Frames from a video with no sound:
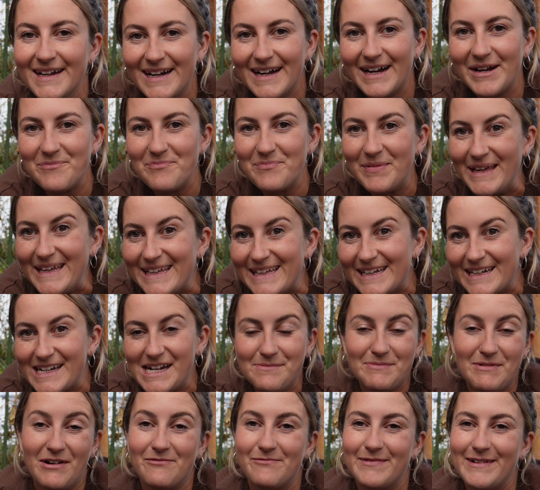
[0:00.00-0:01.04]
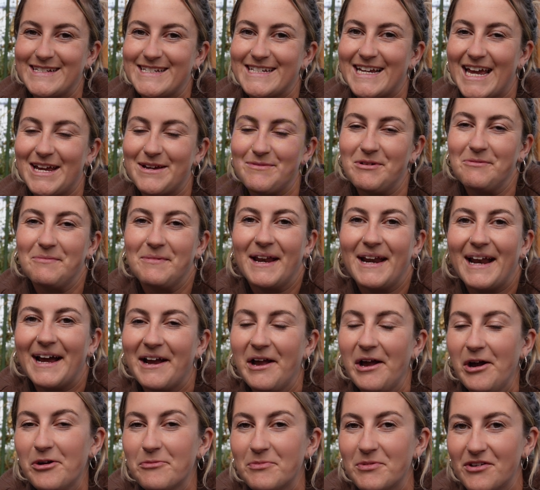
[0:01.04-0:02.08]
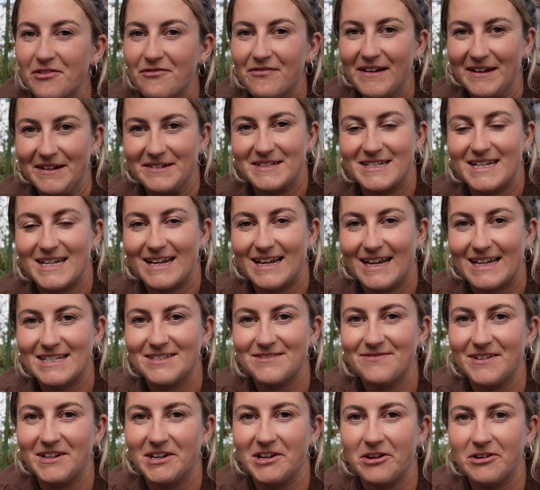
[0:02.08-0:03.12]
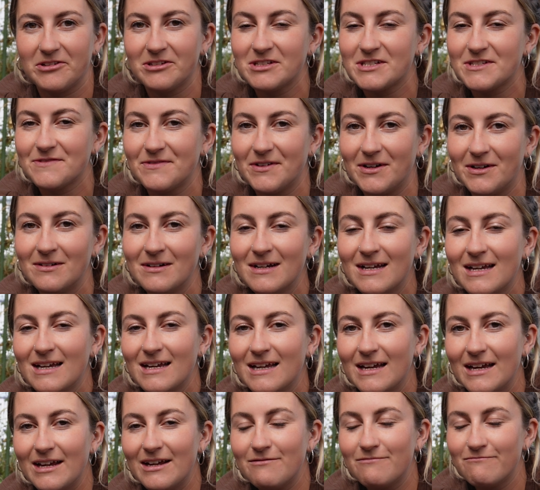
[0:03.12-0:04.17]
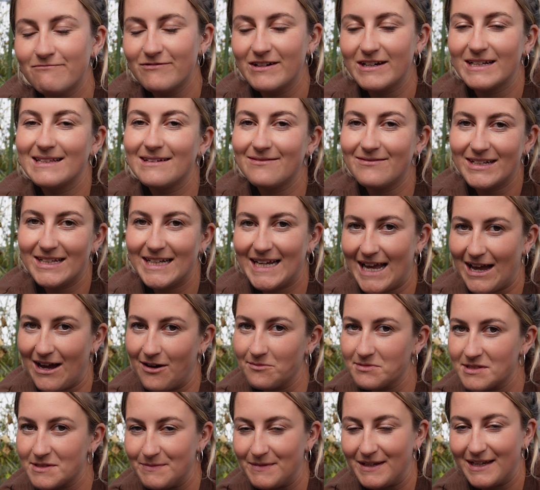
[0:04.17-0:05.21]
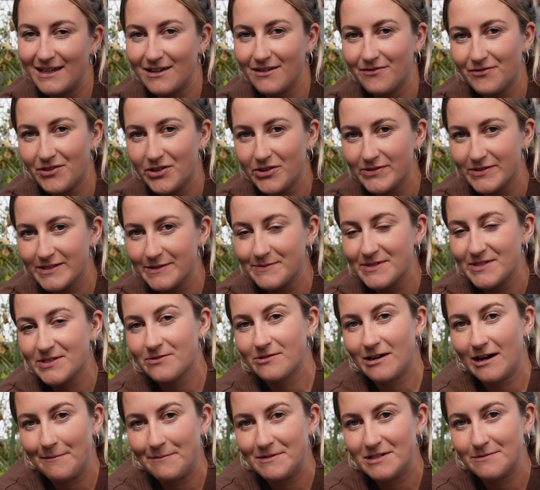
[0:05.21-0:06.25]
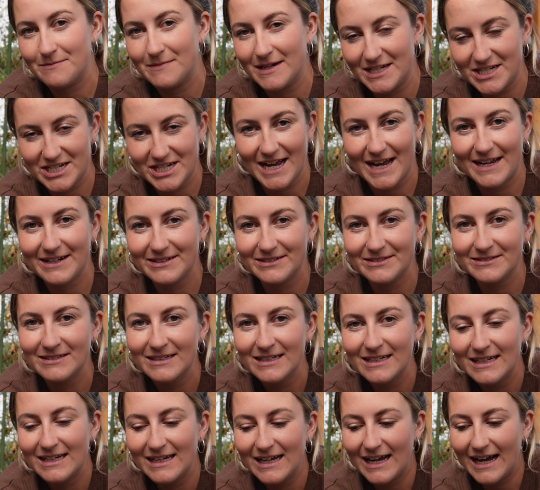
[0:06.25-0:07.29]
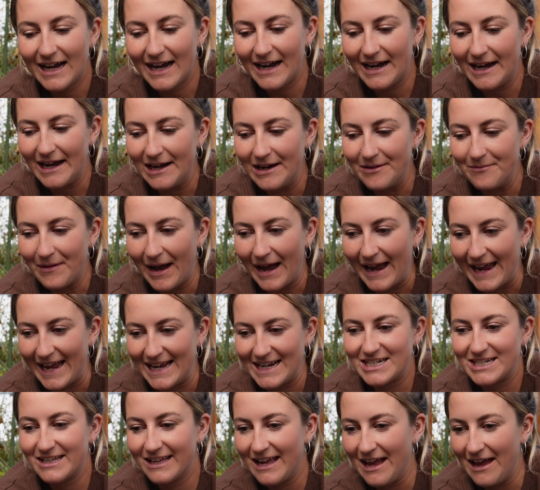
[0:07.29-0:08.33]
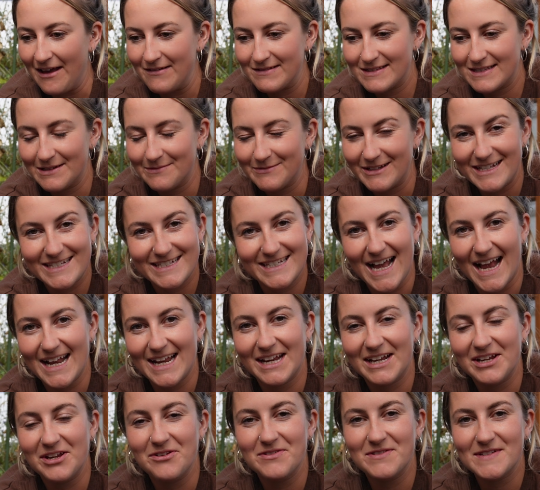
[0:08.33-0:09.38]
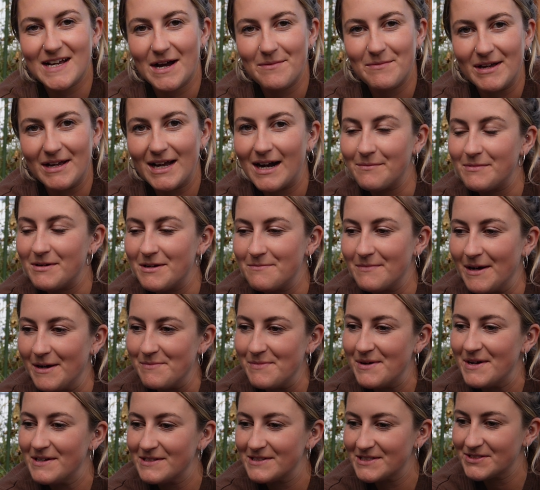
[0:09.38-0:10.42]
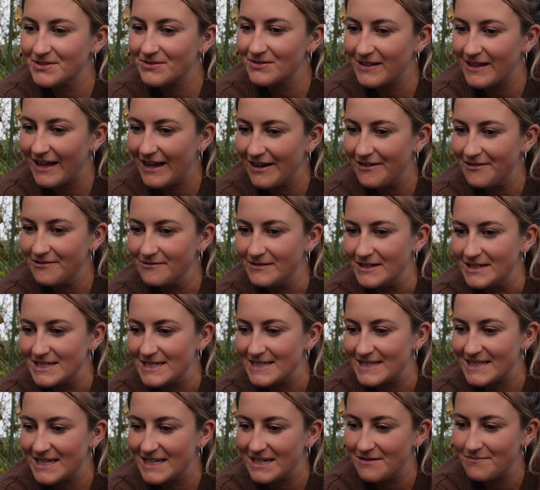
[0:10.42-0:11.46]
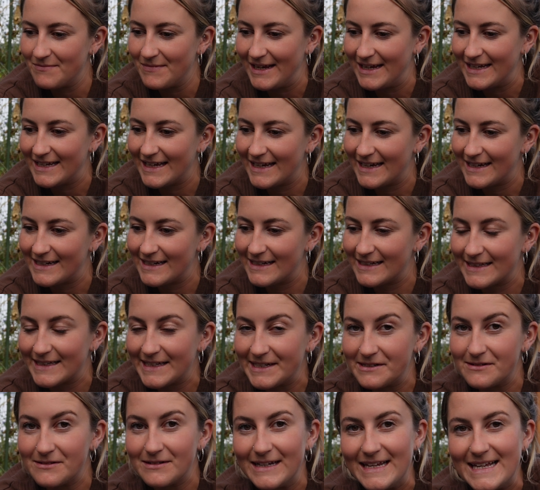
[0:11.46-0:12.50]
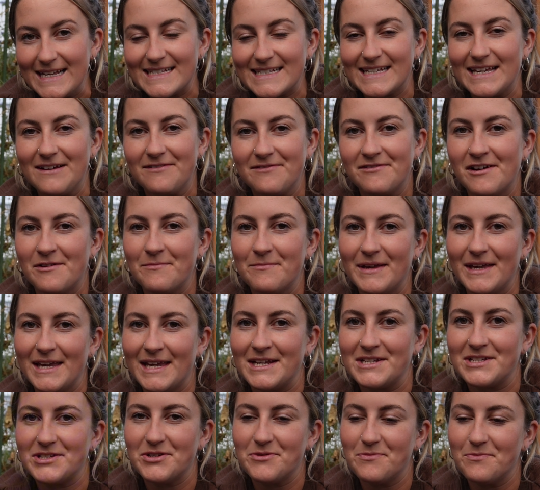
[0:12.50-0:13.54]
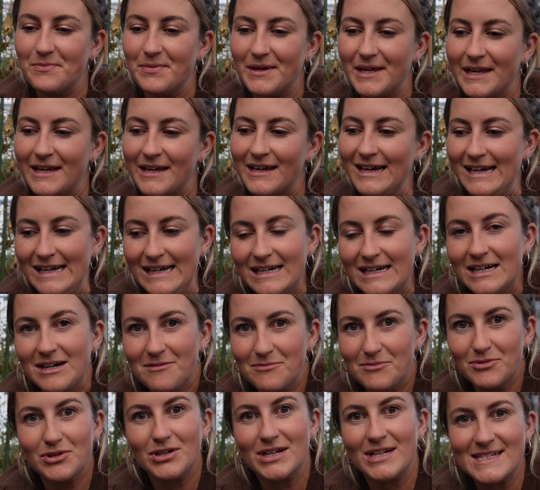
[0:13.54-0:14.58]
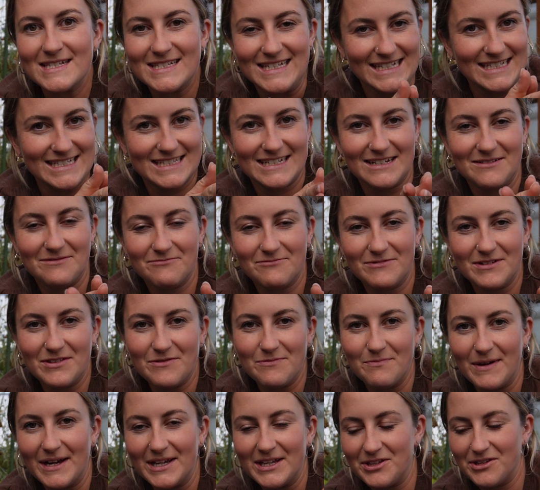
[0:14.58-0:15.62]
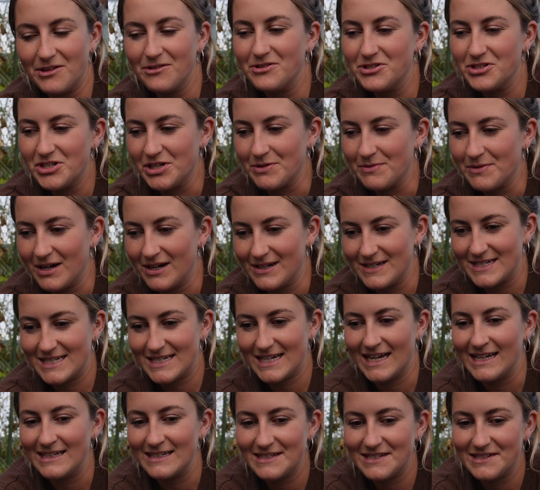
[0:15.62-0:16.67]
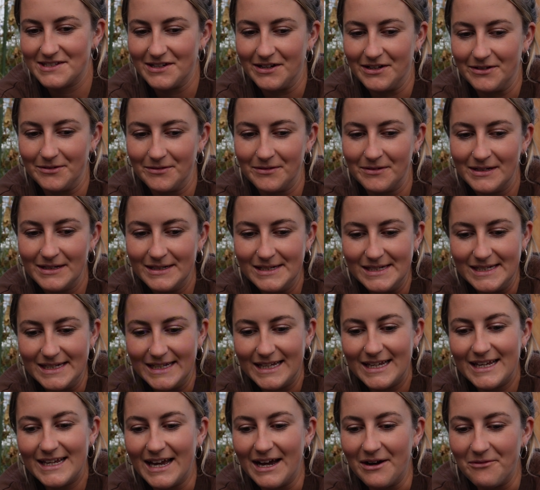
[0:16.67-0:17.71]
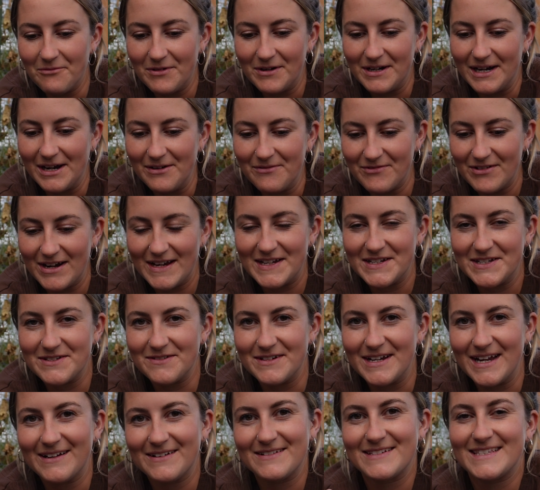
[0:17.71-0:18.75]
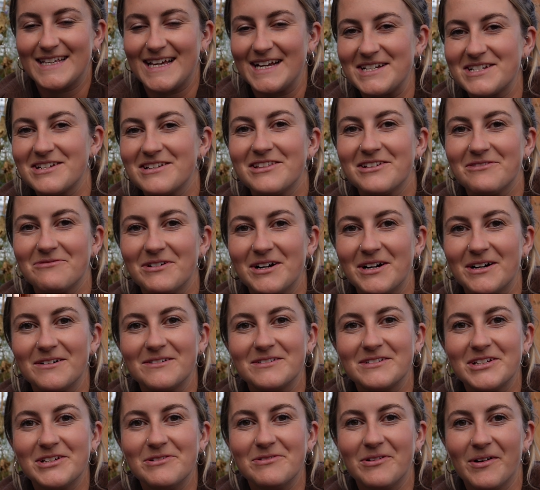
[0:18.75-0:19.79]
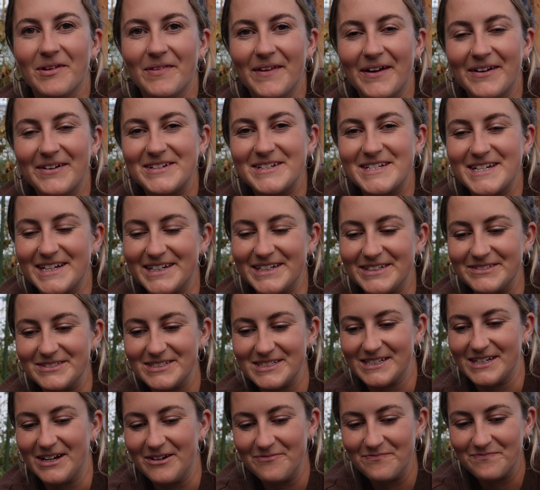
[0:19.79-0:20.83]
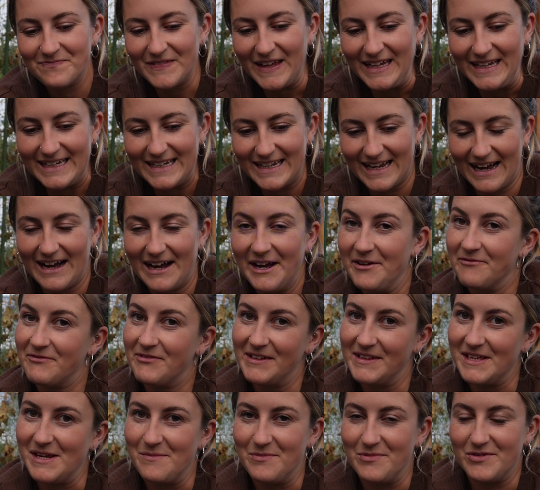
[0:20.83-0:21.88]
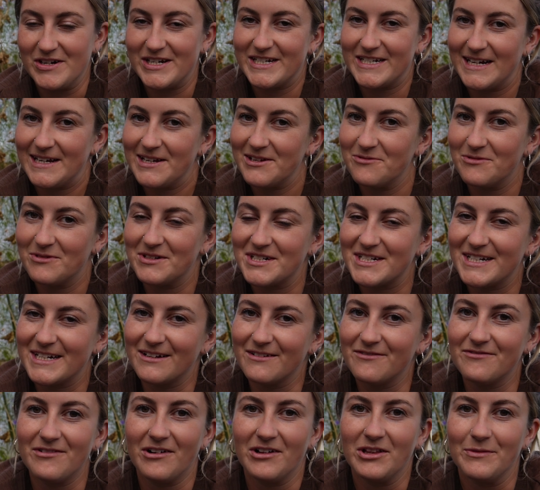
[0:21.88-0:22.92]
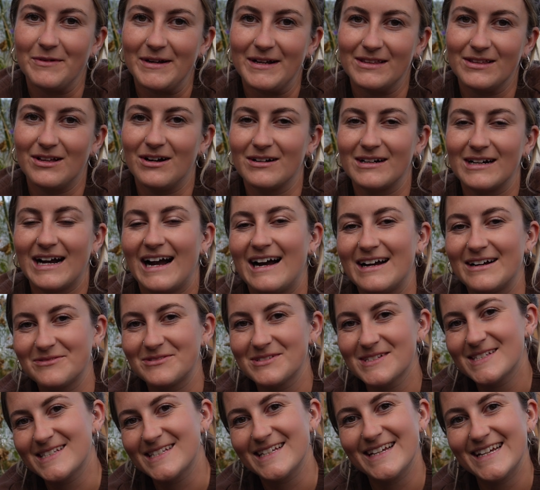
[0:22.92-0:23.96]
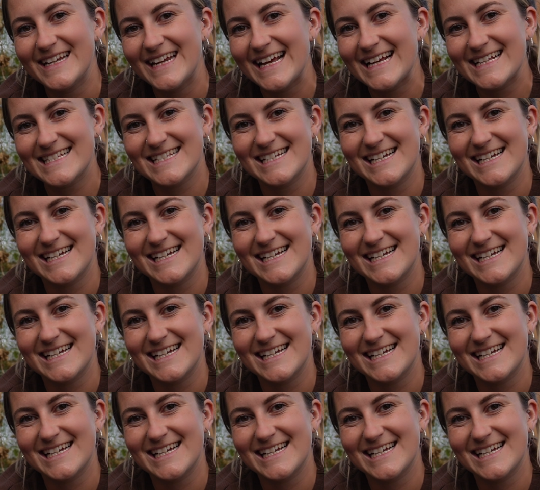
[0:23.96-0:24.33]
I'm peeking above my table, but I hope you found today's video useful. It really helps me if you subscribe to my channel. I actually have some exciting news coming up in my personal life, which is going to make it a little easier for me to be more consistent with my YouTube content. So yeah, when I'm ready to announce that to the world, you will know too. So yeah, I really appreciate you watching and following along. I will see you next